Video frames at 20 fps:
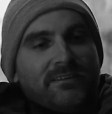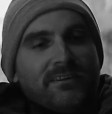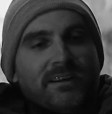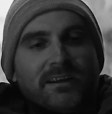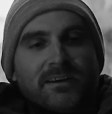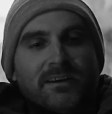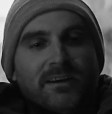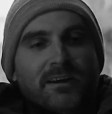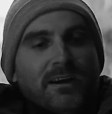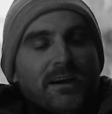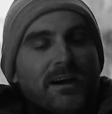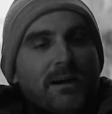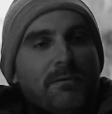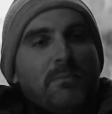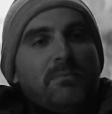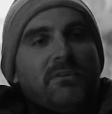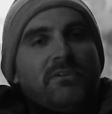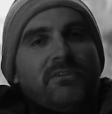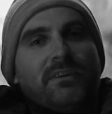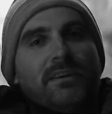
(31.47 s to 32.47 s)
Like I
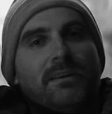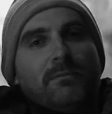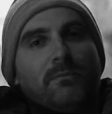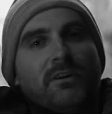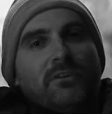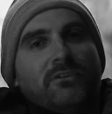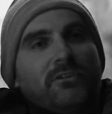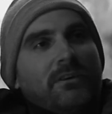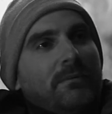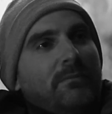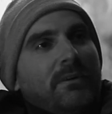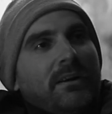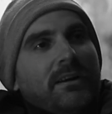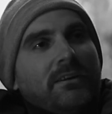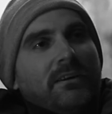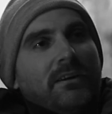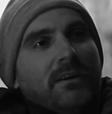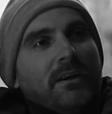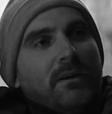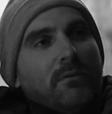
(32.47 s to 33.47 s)
remember seeing him one time, like
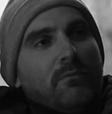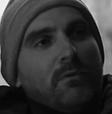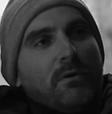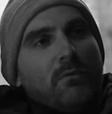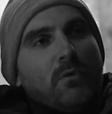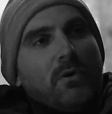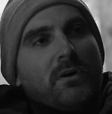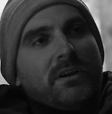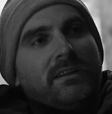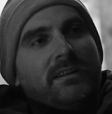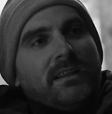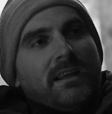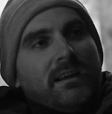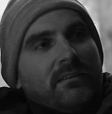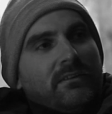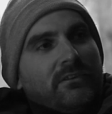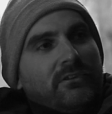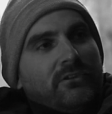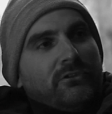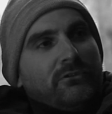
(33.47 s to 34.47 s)
we were walking
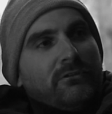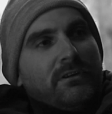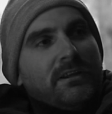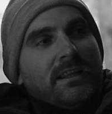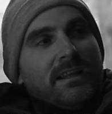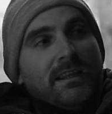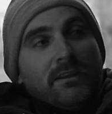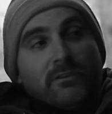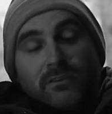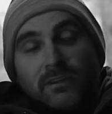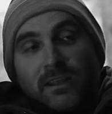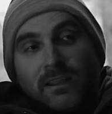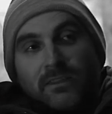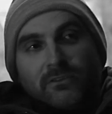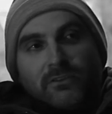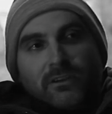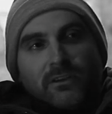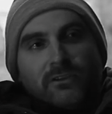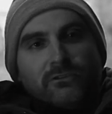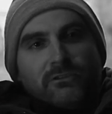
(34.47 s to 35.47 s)
down the street, and he was on the other
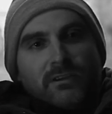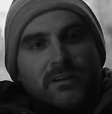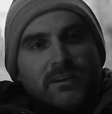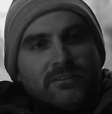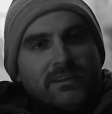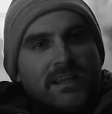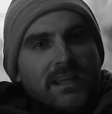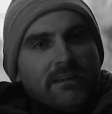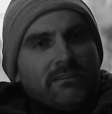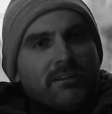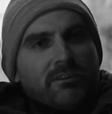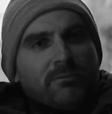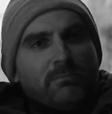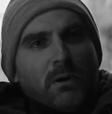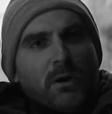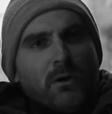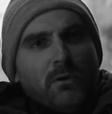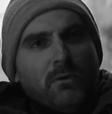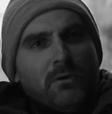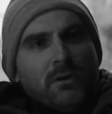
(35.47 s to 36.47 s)
side of the street, and he's carrying this
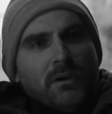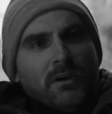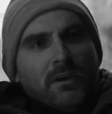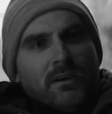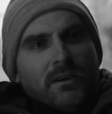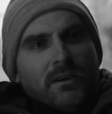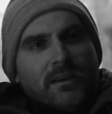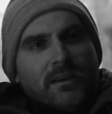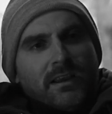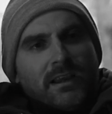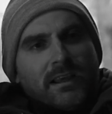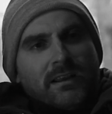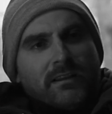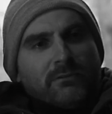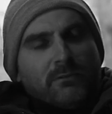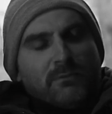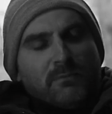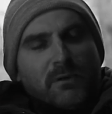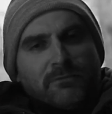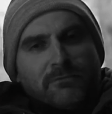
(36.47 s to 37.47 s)
pole, and I
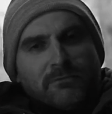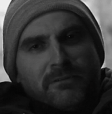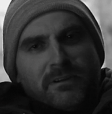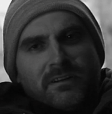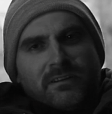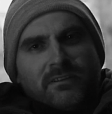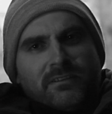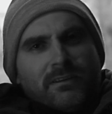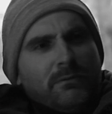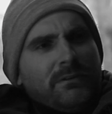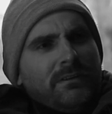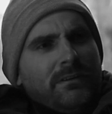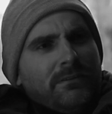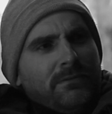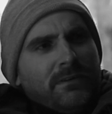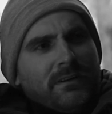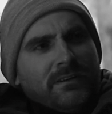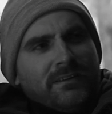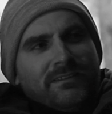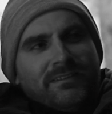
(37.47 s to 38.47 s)
was with my friend, and I was like, "What the
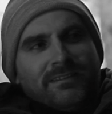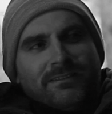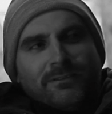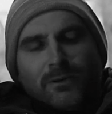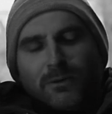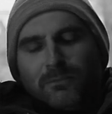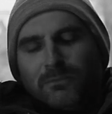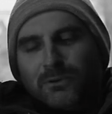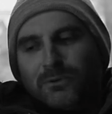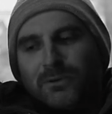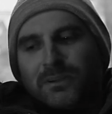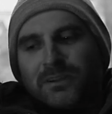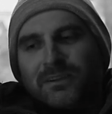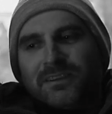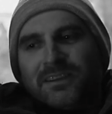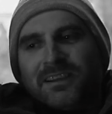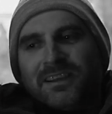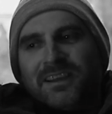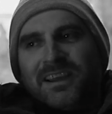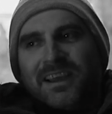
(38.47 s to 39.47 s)
fuck is Tom doing?"
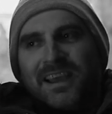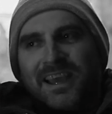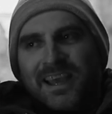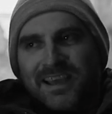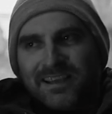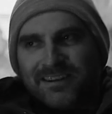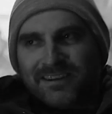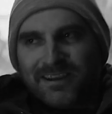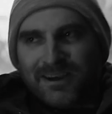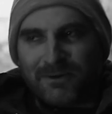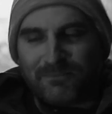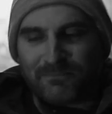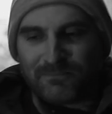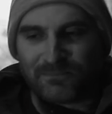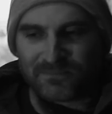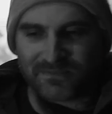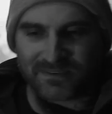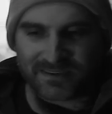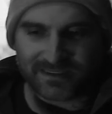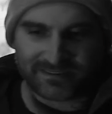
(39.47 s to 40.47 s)
And
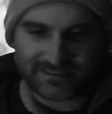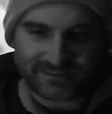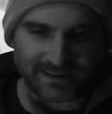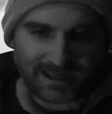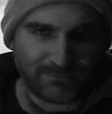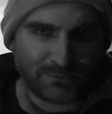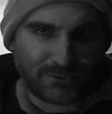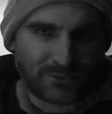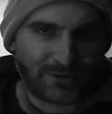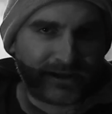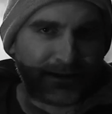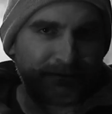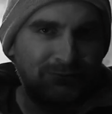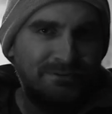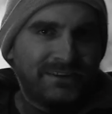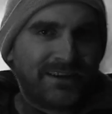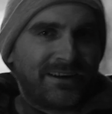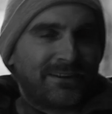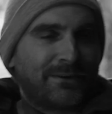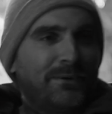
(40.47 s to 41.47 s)
the skateboarder comes
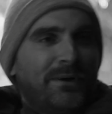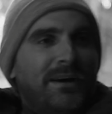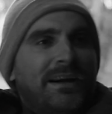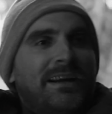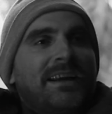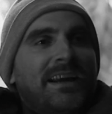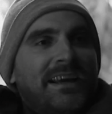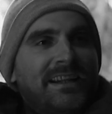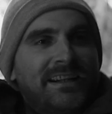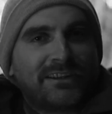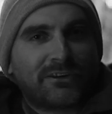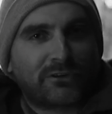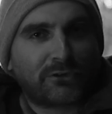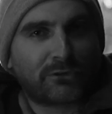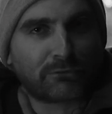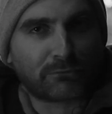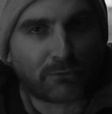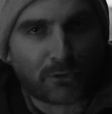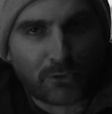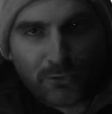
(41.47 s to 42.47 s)
the other way, and he
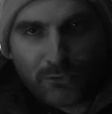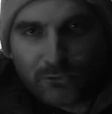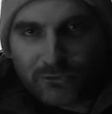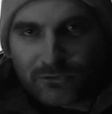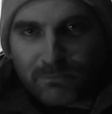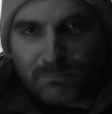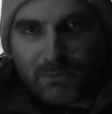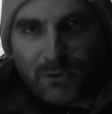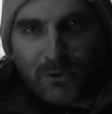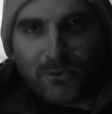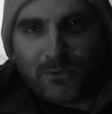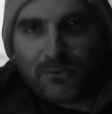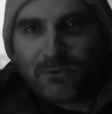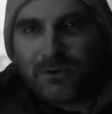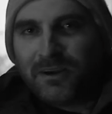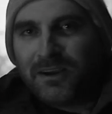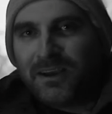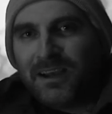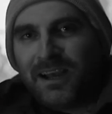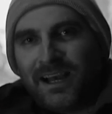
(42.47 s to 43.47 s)
just throws the
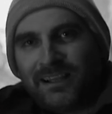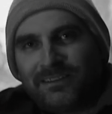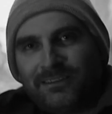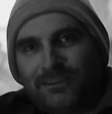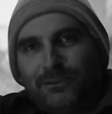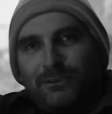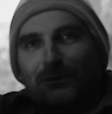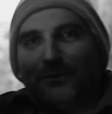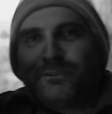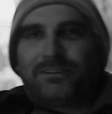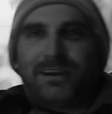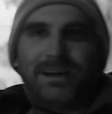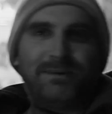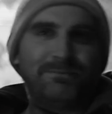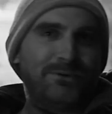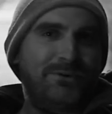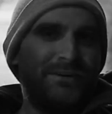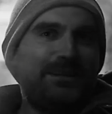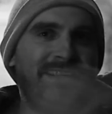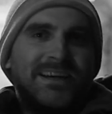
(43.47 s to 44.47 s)
pole under the dude's
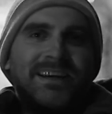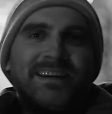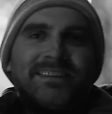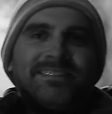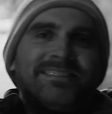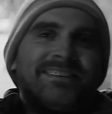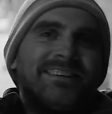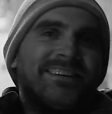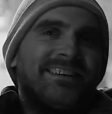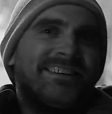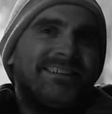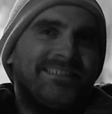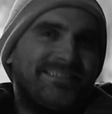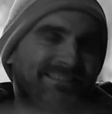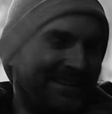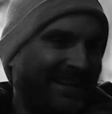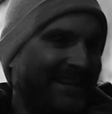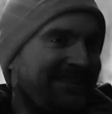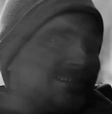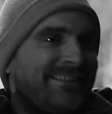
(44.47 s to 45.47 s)
skateboard, and he hits it, and just
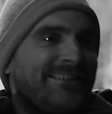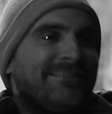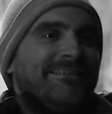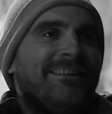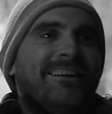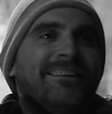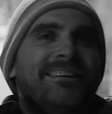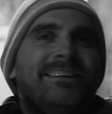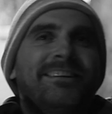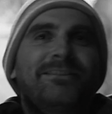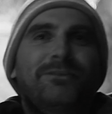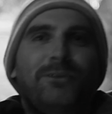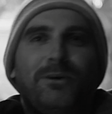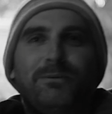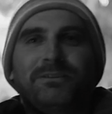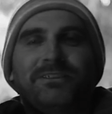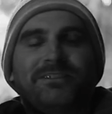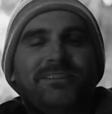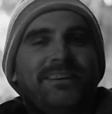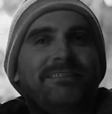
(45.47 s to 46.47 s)
lands on the ground, and then
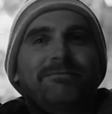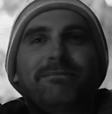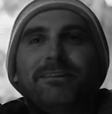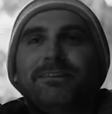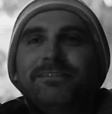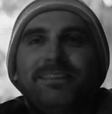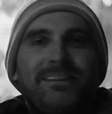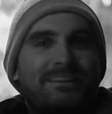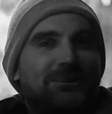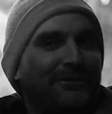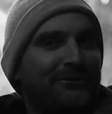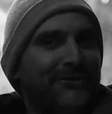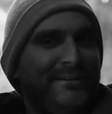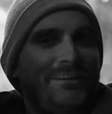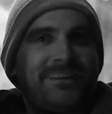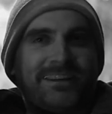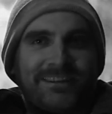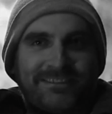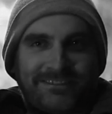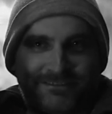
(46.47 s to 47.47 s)
Tom just like runs down the
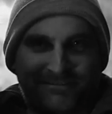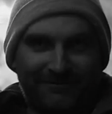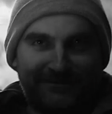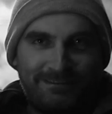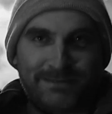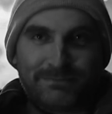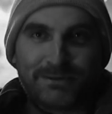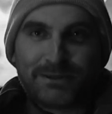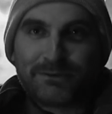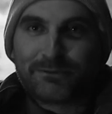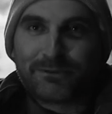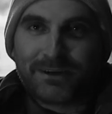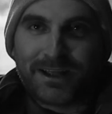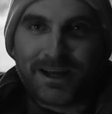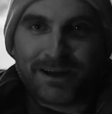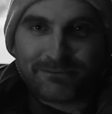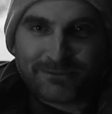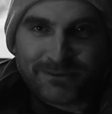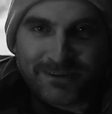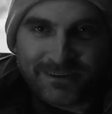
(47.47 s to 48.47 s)
street like screaming with
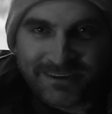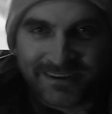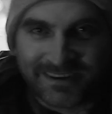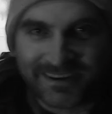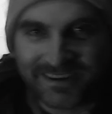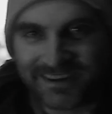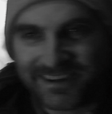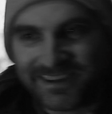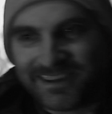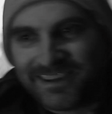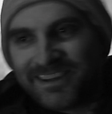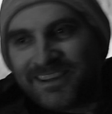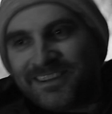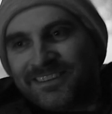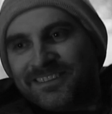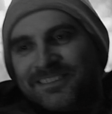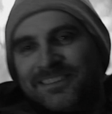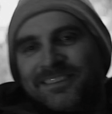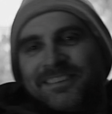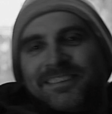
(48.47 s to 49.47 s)
laughter and
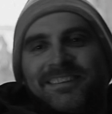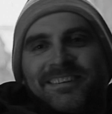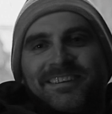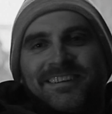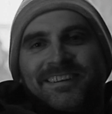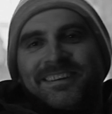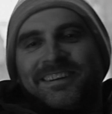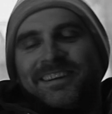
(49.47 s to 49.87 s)
shit.